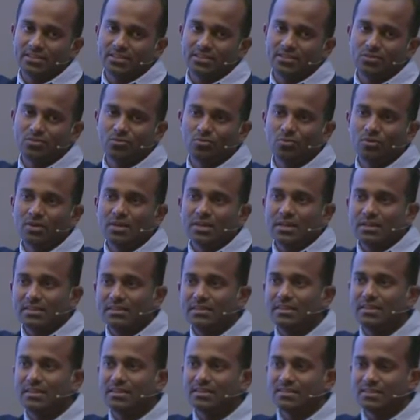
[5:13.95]
so
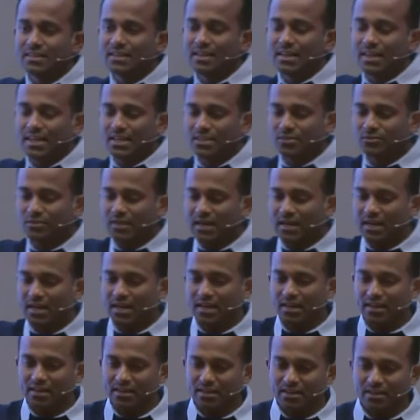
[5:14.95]
this is the case where
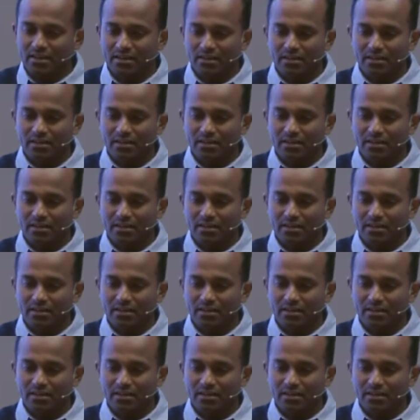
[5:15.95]
like uh,